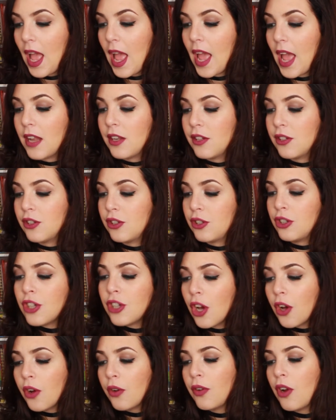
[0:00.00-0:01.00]
and
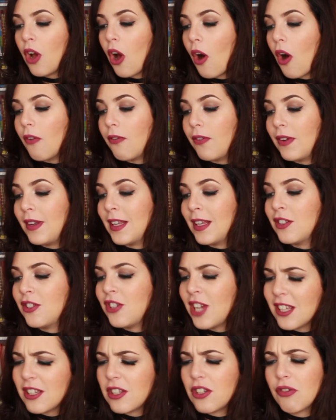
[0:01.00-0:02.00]
shown of an
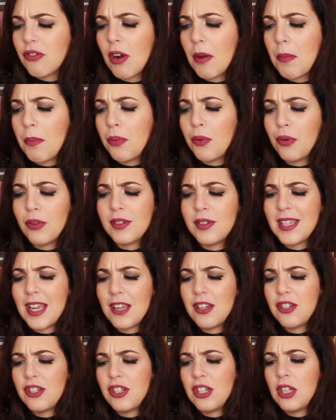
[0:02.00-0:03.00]
ancestral
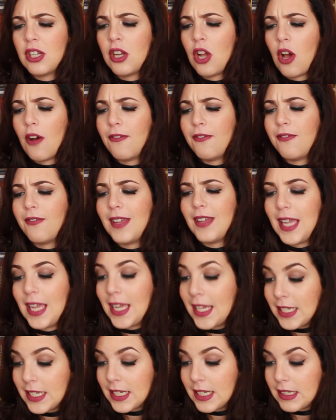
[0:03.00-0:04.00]
procession of
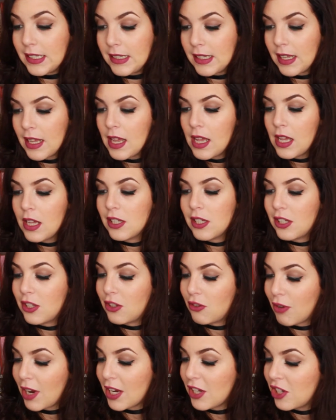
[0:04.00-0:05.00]
idiots
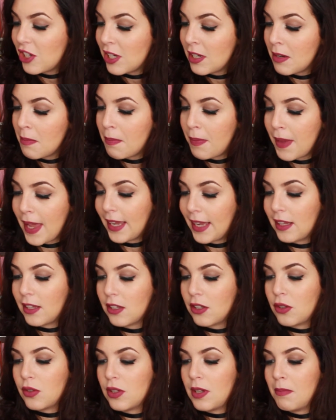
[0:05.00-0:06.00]
stretching
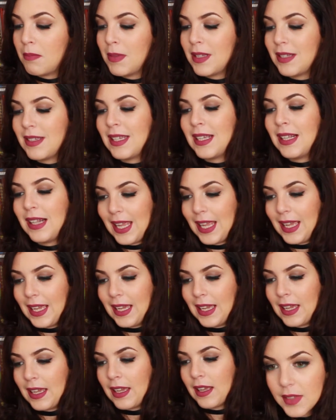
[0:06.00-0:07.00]
back to the missing
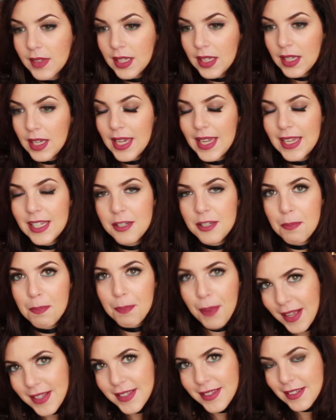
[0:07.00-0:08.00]
link. It
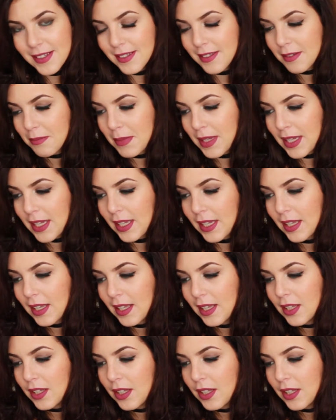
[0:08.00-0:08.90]
puzzles me